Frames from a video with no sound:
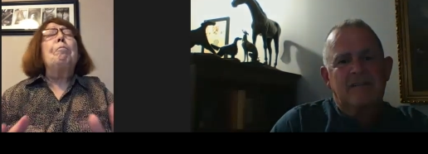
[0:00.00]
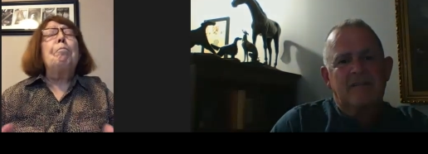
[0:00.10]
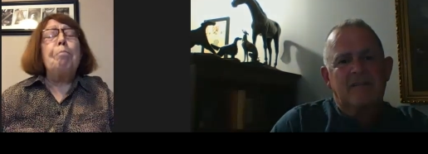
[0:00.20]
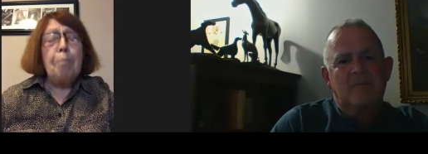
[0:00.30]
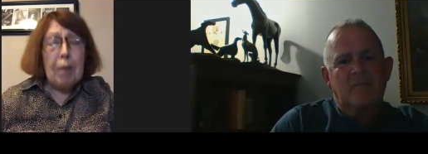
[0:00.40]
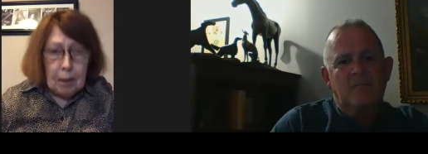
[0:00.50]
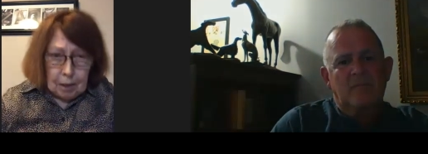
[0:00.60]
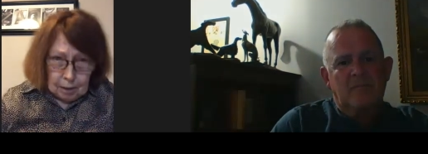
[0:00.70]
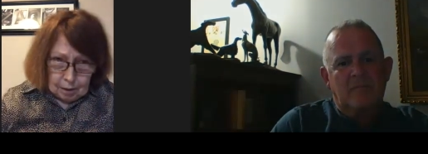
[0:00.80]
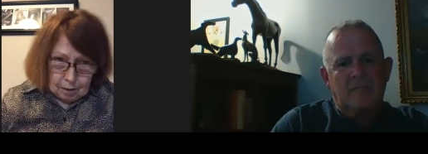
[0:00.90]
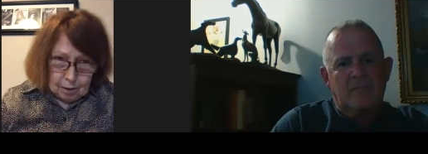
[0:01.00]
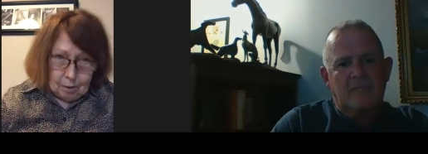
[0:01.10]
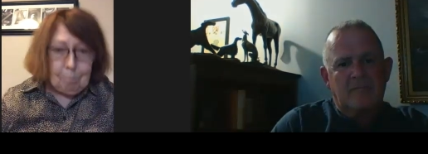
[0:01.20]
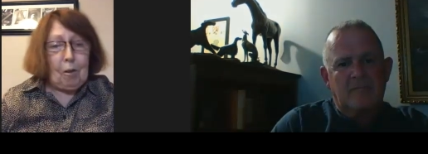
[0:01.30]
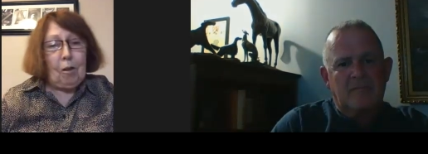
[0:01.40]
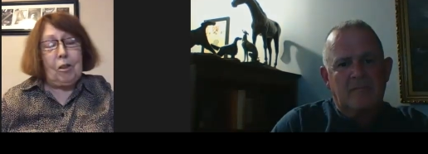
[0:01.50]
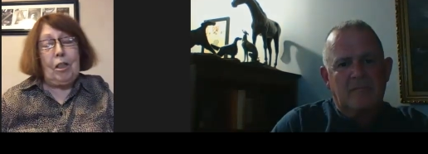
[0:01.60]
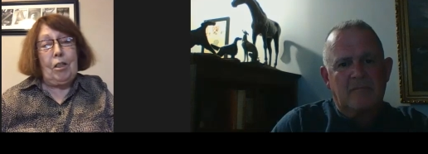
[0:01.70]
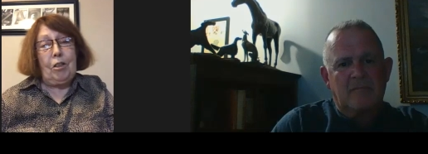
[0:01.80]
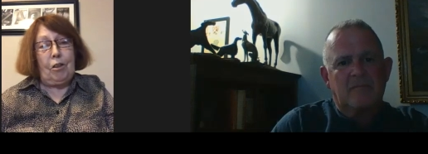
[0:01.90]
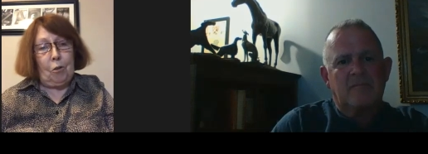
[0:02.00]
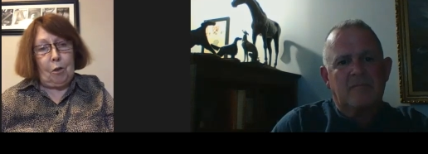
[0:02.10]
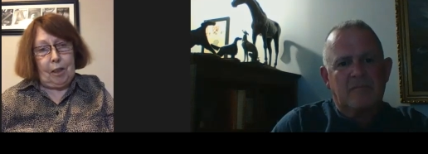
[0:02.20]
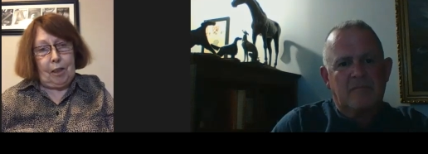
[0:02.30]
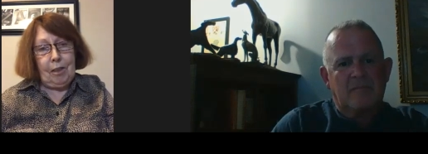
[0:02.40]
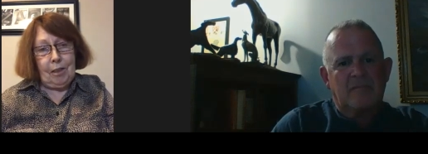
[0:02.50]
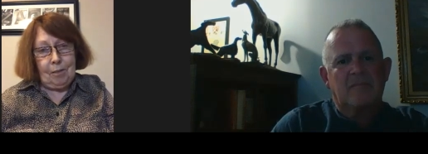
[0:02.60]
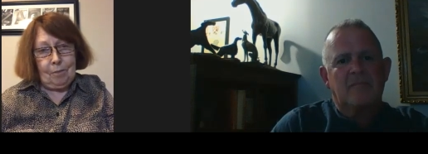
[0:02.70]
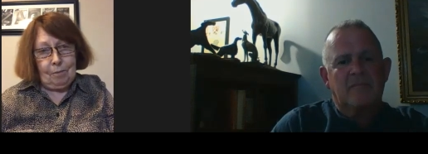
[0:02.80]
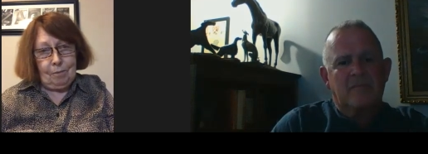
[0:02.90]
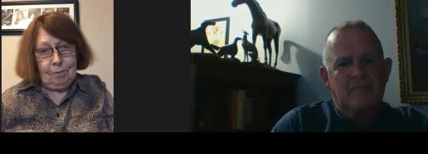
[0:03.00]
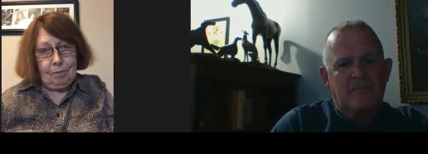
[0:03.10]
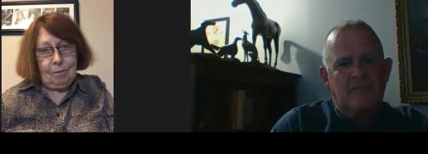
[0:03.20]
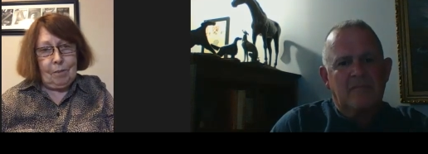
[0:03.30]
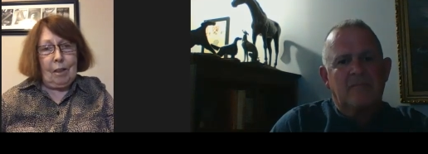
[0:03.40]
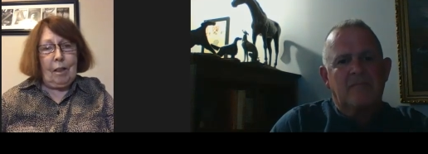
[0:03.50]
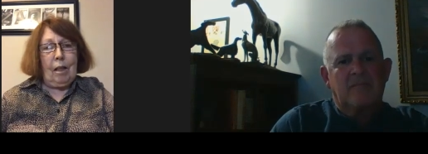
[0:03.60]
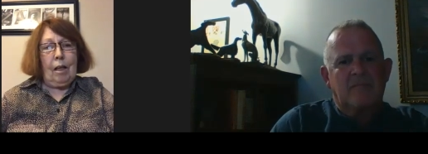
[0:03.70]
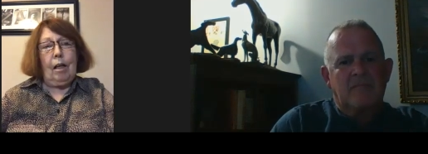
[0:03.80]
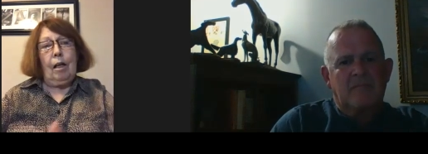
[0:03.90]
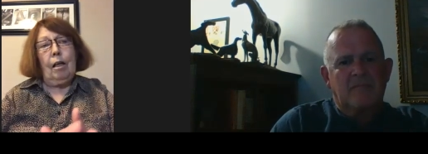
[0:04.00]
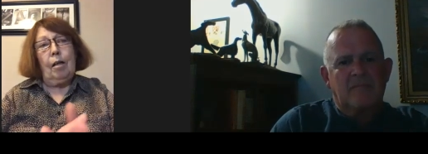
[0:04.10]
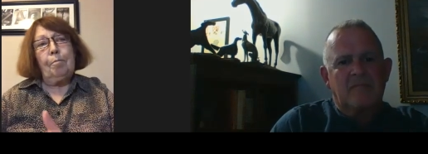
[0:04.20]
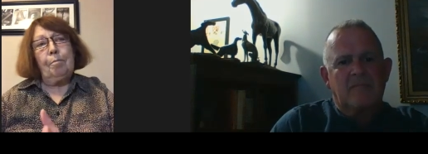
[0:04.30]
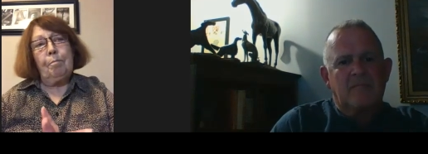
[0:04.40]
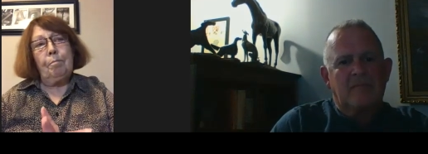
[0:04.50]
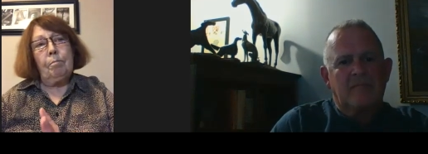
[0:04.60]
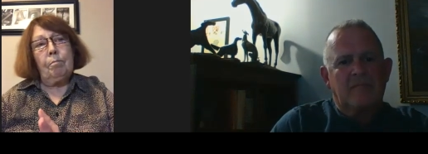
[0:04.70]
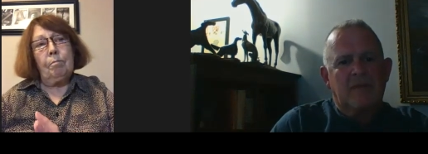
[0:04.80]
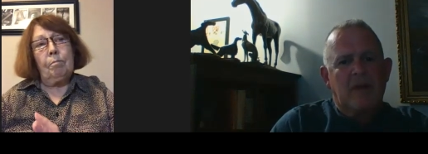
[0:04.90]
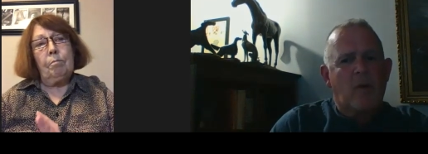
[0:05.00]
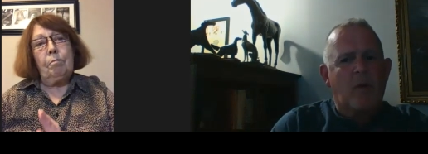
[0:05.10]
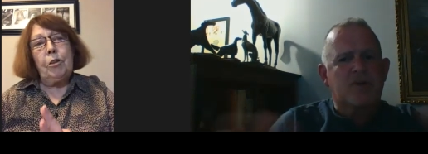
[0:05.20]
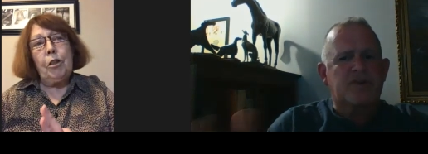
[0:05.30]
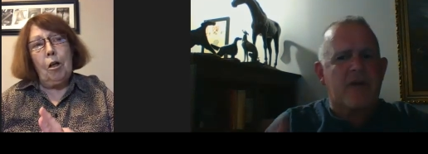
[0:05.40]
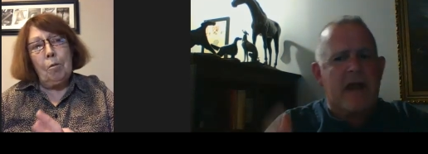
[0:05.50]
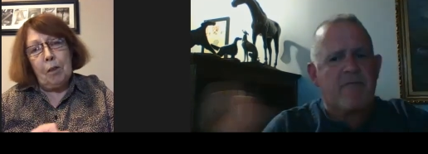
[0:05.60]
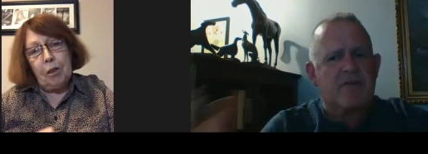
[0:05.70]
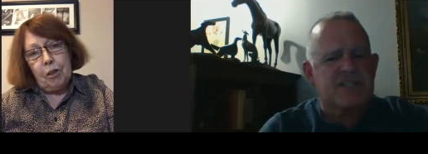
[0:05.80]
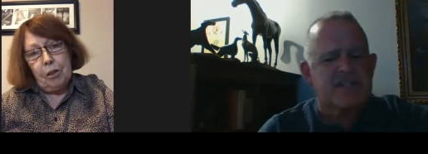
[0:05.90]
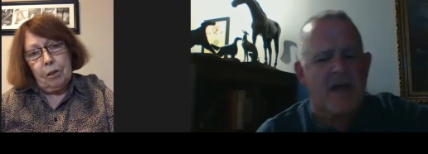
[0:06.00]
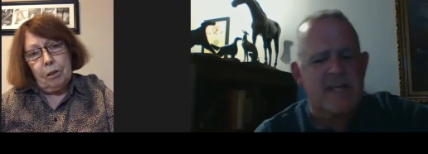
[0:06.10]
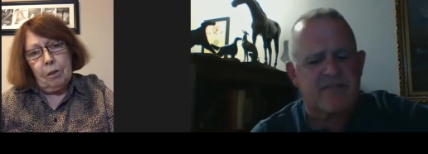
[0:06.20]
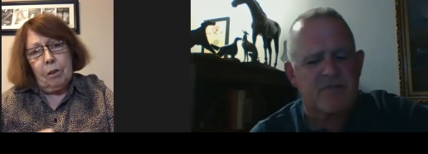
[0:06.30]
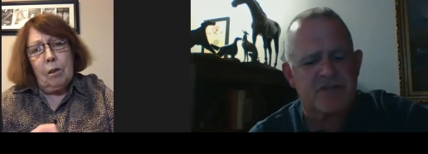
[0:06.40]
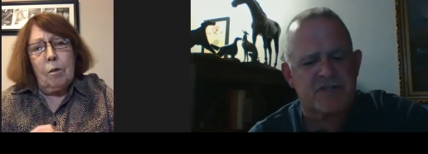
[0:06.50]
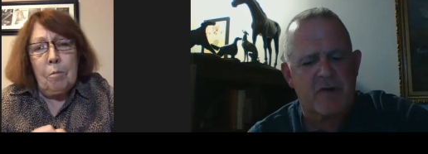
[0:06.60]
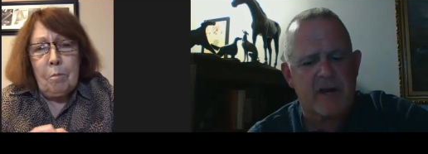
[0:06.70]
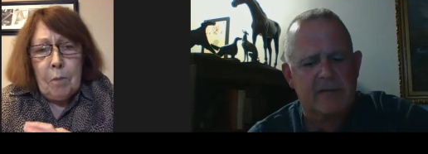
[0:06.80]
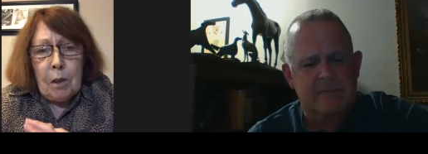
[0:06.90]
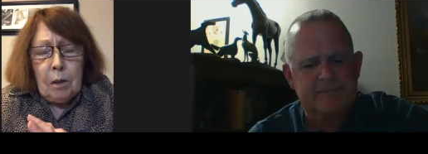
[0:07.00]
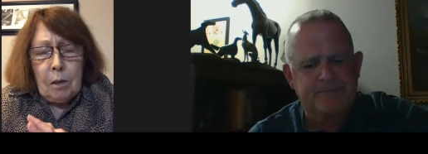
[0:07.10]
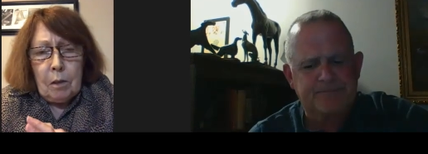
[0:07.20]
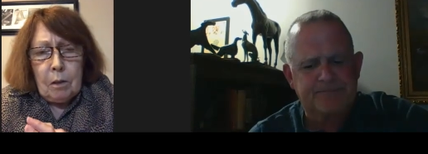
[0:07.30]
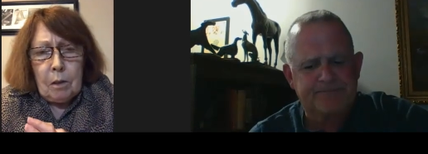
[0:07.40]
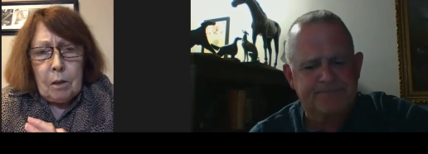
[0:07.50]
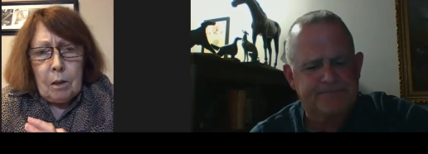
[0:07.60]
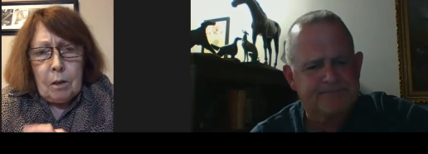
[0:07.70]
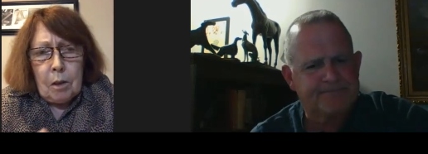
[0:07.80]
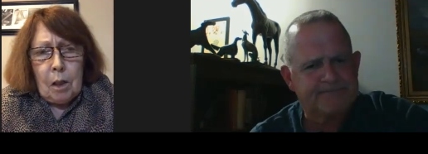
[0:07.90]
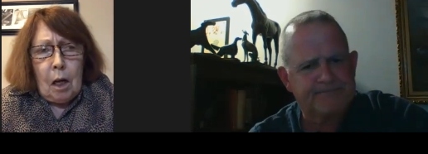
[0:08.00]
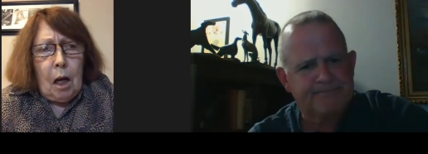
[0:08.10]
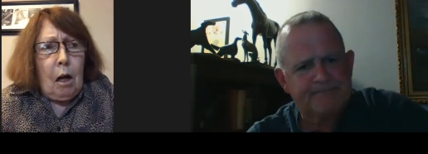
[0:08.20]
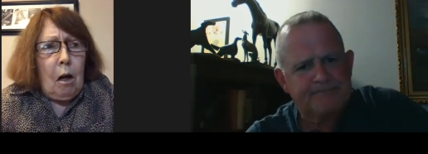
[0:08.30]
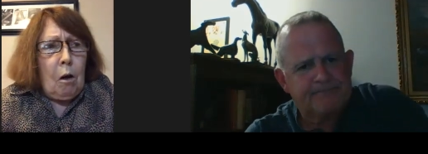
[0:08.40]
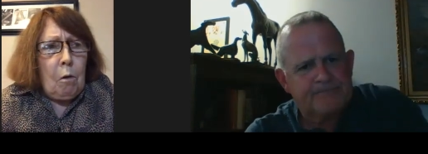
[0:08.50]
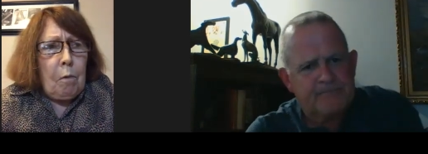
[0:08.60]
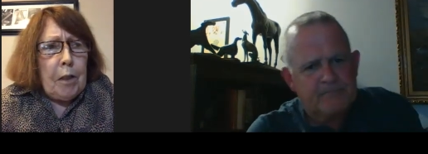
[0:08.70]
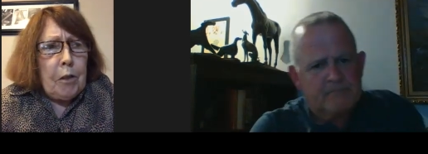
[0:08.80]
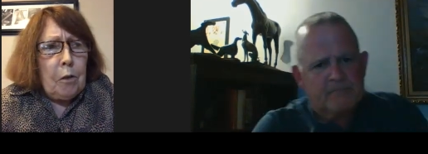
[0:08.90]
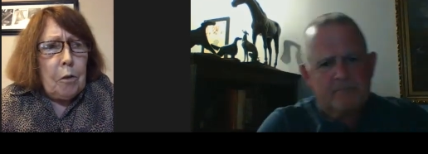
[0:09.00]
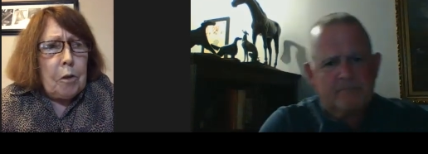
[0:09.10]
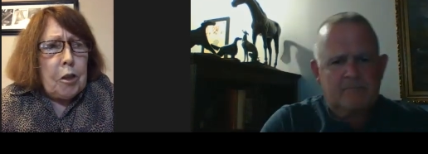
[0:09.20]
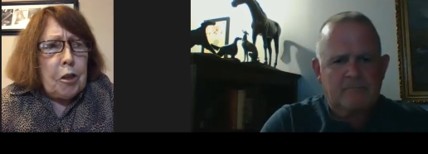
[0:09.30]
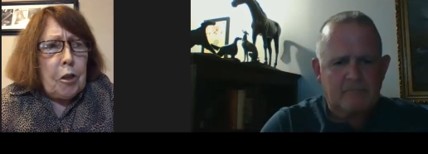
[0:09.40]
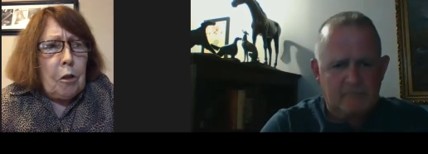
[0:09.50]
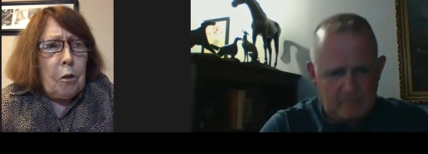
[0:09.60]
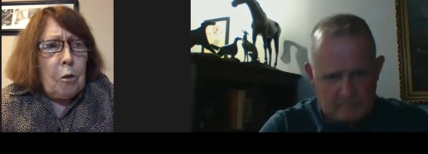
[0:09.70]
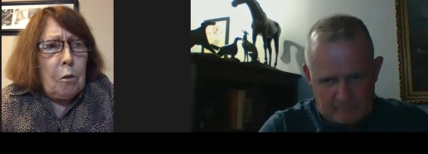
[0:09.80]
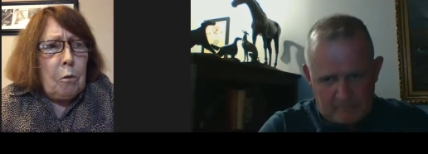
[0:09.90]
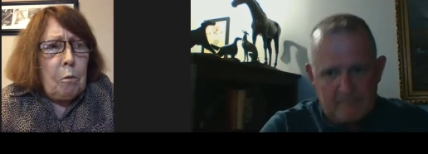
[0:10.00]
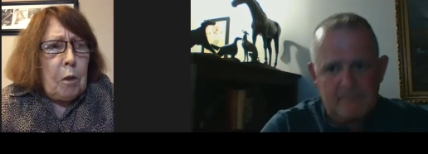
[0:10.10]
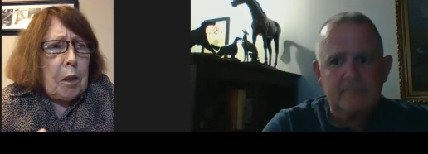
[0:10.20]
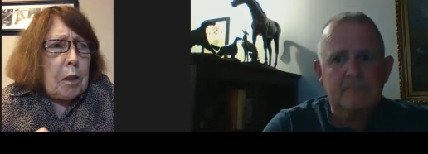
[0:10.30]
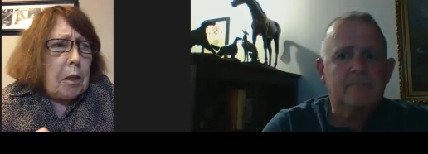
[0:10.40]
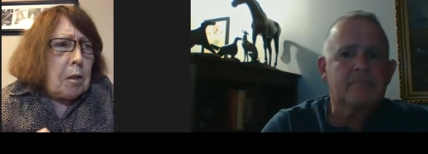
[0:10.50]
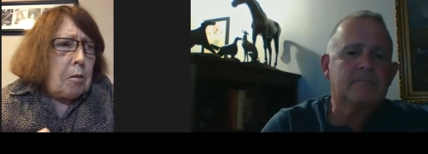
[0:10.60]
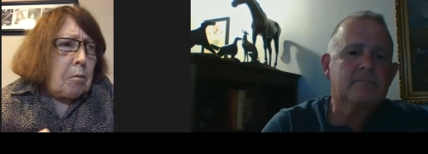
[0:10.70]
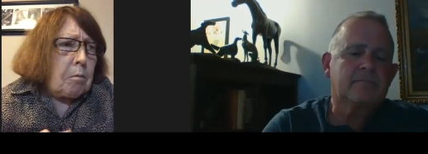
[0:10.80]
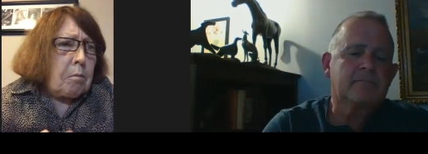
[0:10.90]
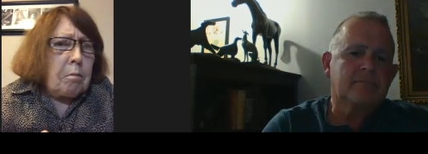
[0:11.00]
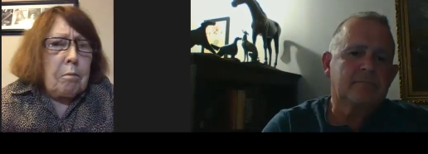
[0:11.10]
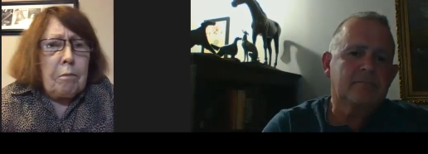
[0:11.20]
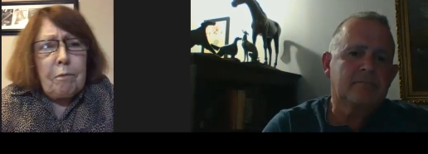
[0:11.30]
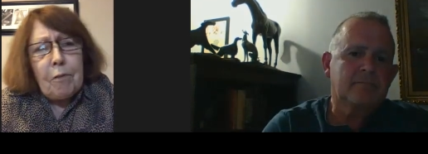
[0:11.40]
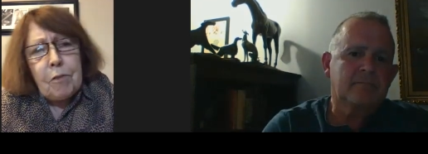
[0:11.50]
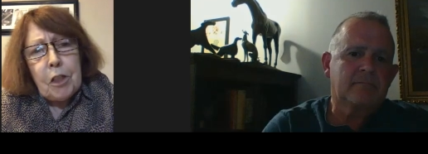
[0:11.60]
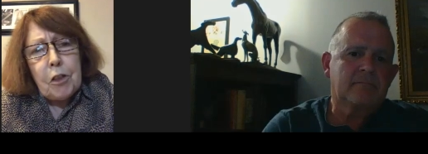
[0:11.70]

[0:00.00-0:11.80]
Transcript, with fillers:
Speaker 1: millions of Maltese and Yorkies. Um, what was the
Speaker 2: size of her string?
Speaker 1: Oh, we'd go to a show with 15